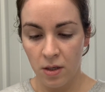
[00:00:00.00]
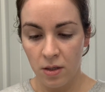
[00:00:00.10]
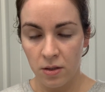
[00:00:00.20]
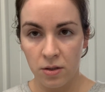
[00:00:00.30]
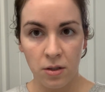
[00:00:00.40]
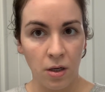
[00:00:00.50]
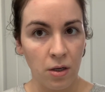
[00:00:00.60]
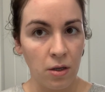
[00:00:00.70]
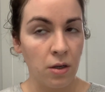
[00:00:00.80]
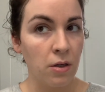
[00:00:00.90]

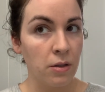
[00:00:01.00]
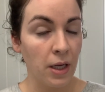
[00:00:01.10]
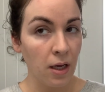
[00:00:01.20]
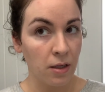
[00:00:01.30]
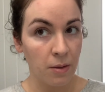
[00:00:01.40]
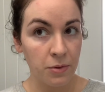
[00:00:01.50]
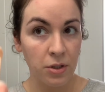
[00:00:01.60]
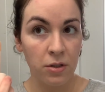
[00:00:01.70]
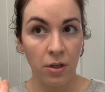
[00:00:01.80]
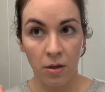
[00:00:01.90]
So yeah, I'm just going
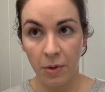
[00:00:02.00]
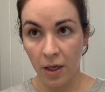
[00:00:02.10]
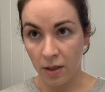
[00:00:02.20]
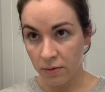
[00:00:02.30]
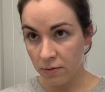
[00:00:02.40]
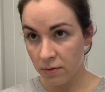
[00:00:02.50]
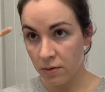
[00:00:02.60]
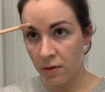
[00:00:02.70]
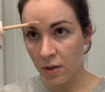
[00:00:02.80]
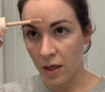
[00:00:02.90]
to start applying.
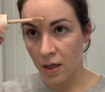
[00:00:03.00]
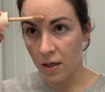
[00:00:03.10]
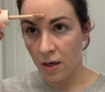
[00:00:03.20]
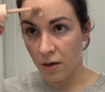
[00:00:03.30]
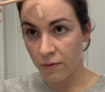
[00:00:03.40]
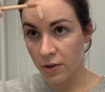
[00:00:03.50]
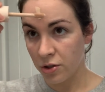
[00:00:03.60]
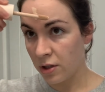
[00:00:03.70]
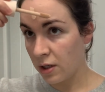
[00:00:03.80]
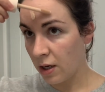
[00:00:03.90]
And
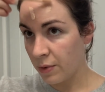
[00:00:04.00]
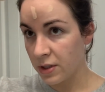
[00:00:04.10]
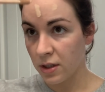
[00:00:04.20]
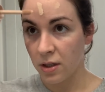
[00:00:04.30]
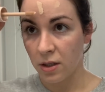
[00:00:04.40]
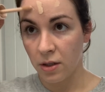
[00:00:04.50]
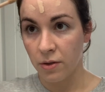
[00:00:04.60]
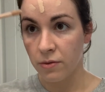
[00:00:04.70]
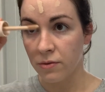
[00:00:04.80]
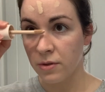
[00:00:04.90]
originally I wasn't going to
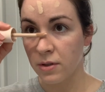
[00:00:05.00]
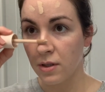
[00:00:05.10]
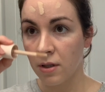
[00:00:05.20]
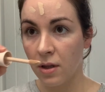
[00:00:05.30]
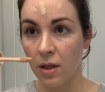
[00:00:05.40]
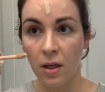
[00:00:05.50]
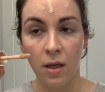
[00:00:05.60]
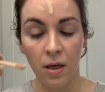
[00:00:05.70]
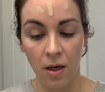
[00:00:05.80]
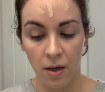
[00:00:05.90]
use
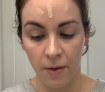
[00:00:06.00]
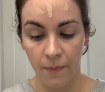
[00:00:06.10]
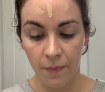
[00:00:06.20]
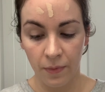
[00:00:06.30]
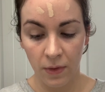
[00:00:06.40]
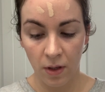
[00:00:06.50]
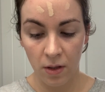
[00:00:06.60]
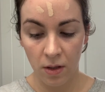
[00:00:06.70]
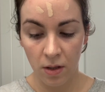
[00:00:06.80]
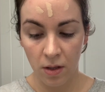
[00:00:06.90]
the
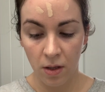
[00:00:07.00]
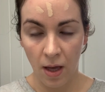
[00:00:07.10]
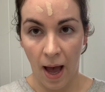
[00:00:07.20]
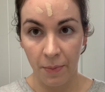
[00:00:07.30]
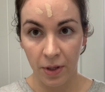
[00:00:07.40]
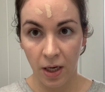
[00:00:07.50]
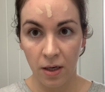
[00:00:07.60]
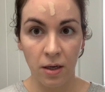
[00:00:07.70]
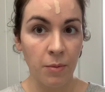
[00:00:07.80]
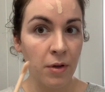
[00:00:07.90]

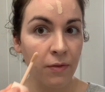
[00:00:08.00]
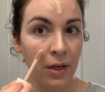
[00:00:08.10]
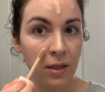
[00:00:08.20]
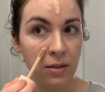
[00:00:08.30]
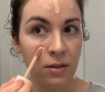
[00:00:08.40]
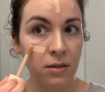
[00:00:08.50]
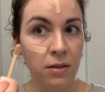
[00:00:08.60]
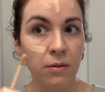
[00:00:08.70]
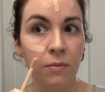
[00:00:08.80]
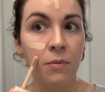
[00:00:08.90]
applicator on my face,
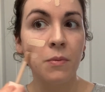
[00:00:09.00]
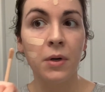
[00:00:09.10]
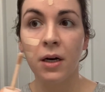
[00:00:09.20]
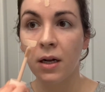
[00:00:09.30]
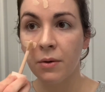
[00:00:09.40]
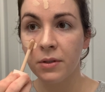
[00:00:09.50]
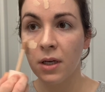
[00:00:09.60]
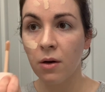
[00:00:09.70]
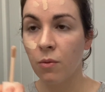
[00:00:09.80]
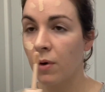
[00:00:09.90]
but I was
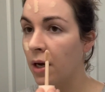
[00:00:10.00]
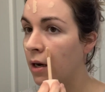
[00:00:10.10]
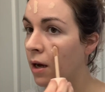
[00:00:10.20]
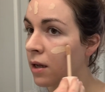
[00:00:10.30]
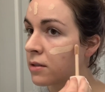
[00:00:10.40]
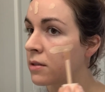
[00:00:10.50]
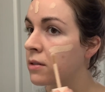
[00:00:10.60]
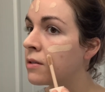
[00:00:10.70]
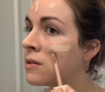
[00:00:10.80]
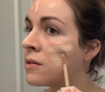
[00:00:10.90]
like, why not?
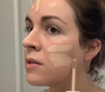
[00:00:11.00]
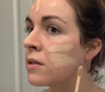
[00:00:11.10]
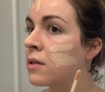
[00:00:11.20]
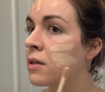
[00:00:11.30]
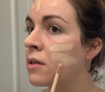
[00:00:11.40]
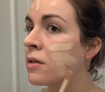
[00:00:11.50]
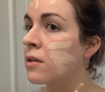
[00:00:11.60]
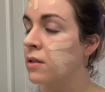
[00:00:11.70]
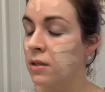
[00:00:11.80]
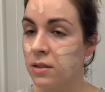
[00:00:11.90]

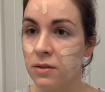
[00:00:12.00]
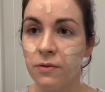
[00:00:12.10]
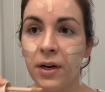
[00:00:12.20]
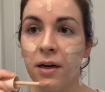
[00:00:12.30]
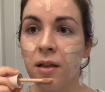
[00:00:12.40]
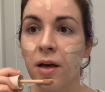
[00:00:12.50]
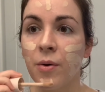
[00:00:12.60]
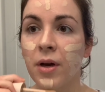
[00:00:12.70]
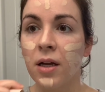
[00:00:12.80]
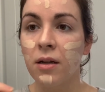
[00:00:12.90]
This is very
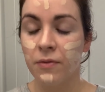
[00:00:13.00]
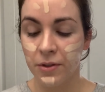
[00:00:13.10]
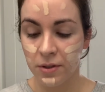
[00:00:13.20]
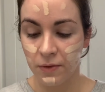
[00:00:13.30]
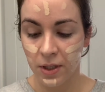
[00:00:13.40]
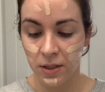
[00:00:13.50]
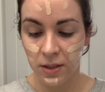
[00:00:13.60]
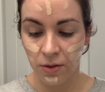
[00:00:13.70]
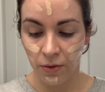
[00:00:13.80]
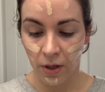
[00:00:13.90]
lightweight. It feels very
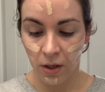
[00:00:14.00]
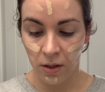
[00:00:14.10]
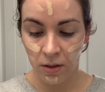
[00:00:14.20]
silky.